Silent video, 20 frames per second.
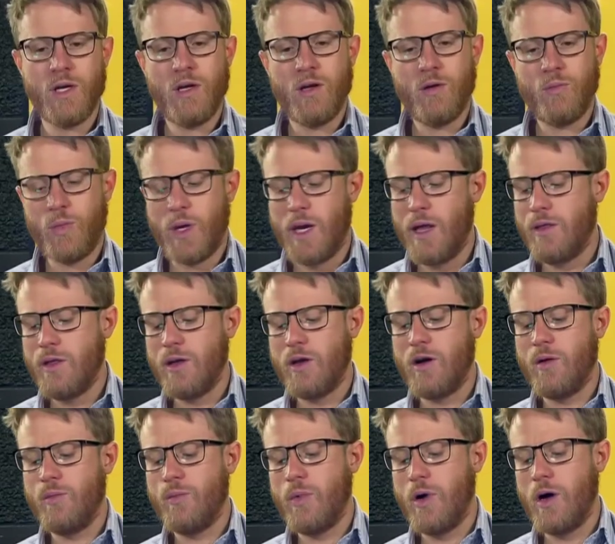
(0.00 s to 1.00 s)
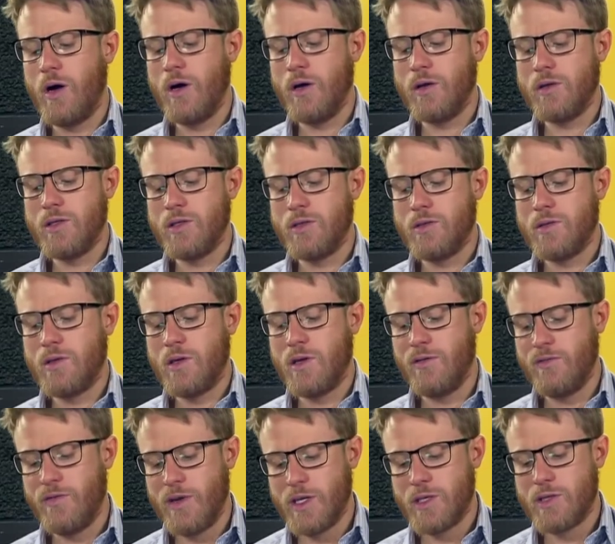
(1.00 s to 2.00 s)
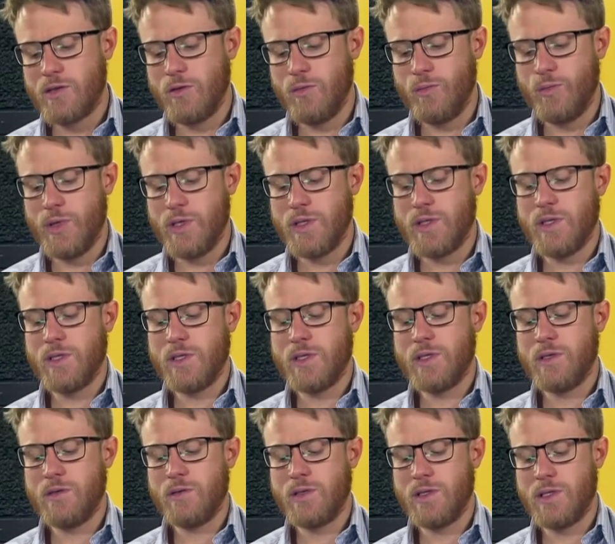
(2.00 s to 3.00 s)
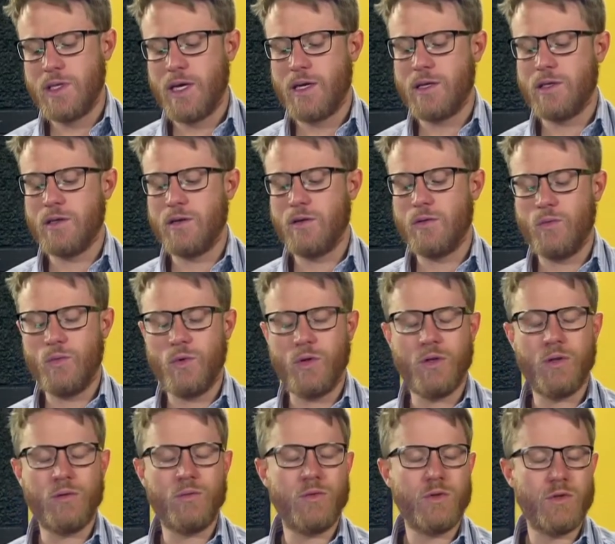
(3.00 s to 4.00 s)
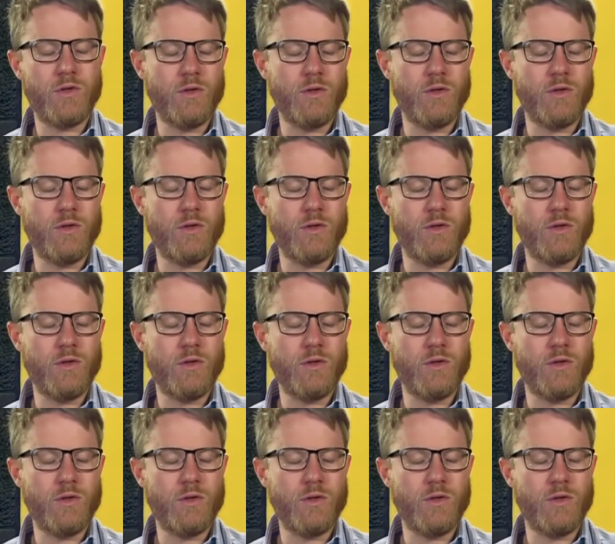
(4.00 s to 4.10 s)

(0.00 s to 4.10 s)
But I think our conventional business sector will